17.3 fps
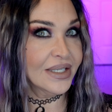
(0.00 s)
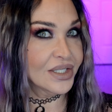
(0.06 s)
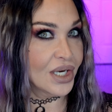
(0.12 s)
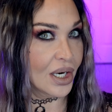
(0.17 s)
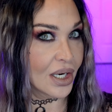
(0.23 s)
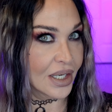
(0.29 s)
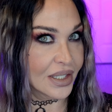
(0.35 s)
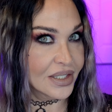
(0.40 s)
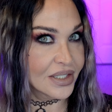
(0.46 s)

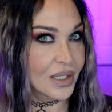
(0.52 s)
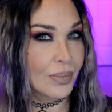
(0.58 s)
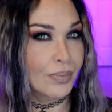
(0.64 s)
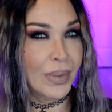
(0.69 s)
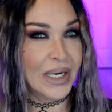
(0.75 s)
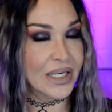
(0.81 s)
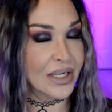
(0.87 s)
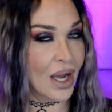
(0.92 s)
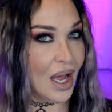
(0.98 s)
tart,
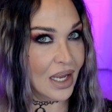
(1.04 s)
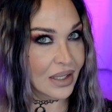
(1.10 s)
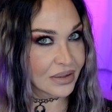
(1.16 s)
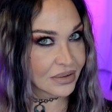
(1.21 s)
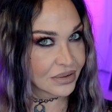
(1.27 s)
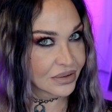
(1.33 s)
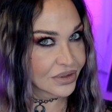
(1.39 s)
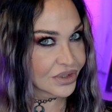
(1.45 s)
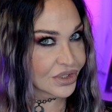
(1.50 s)
but not
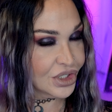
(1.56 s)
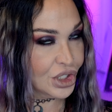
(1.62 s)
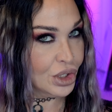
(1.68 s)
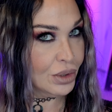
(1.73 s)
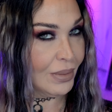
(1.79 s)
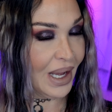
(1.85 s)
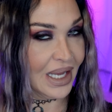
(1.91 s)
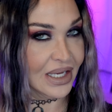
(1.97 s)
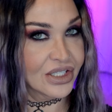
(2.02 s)
too
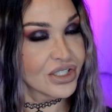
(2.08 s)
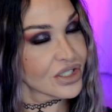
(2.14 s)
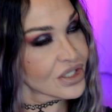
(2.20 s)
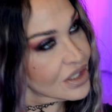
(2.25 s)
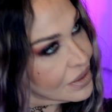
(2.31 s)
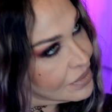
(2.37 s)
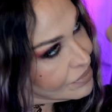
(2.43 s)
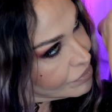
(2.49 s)
much.